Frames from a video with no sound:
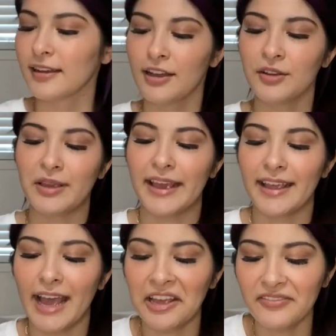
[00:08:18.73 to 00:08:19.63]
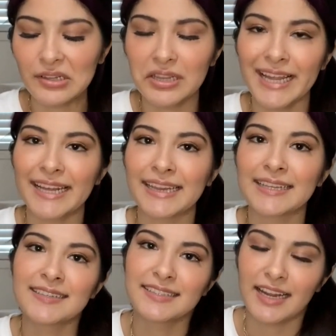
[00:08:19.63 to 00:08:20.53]
Okay, I feel like
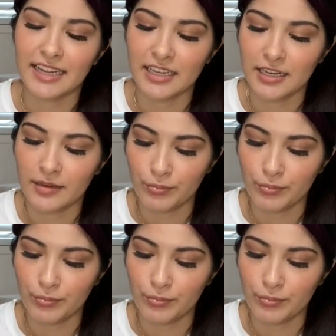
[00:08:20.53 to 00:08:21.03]
this second